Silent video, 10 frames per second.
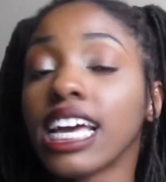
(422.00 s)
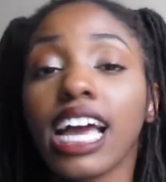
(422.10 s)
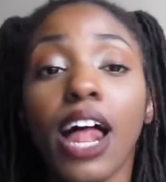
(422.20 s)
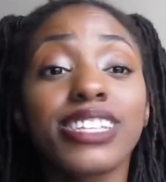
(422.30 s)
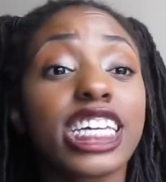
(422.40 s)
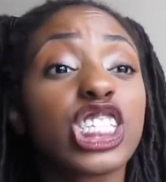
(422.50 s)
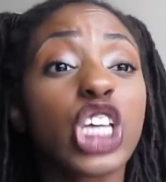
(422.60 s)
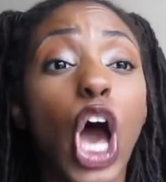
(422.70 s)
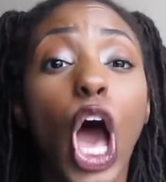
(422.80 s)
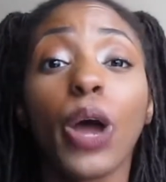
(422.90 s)
I was like,
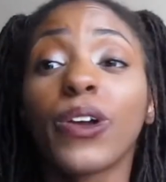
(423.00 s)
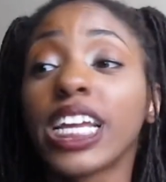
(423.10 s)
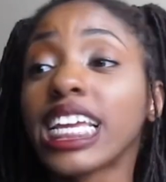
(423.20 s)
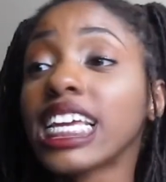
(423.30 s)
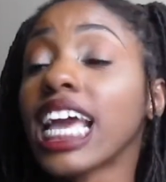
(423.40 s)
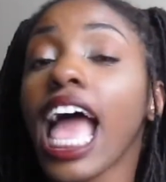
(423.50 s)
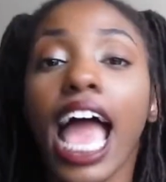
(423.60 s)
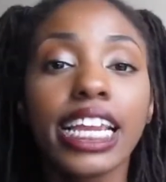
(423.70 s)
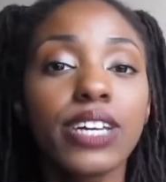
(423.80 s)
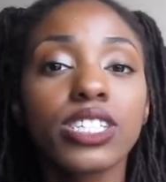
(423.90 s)

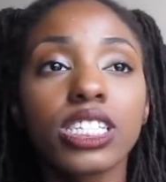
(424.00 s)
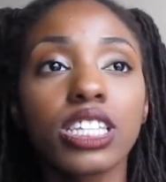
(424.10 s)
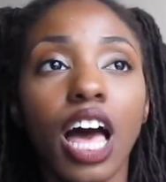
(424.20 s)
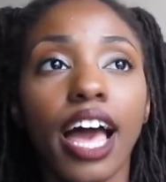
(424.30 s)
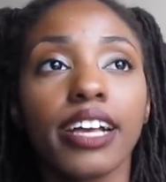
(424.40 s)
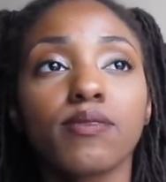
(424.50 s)
and he was just like,